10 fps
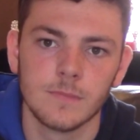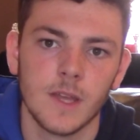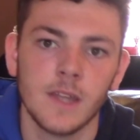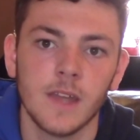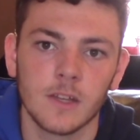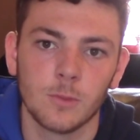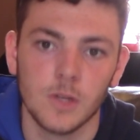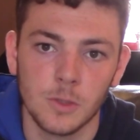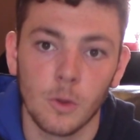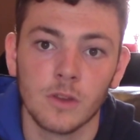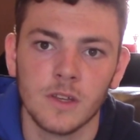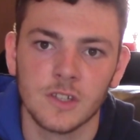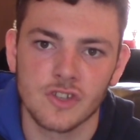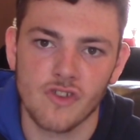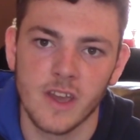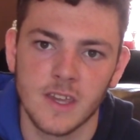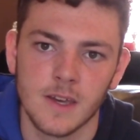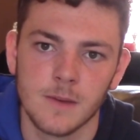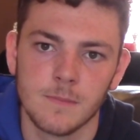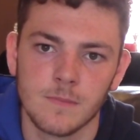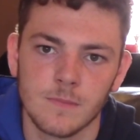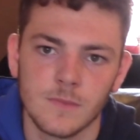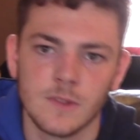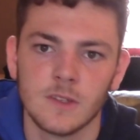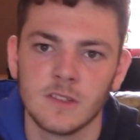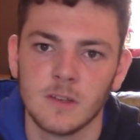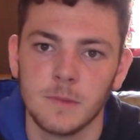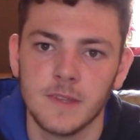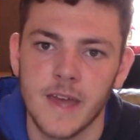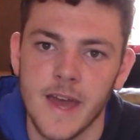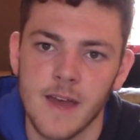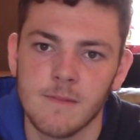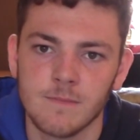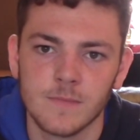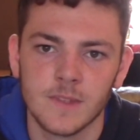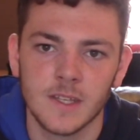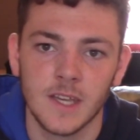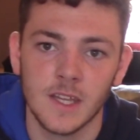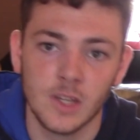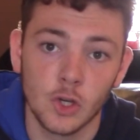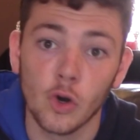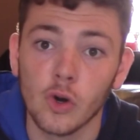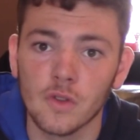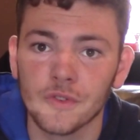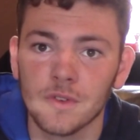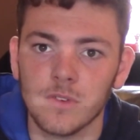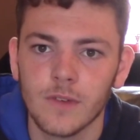And that's what you want in a striker, to be there, getting the goals.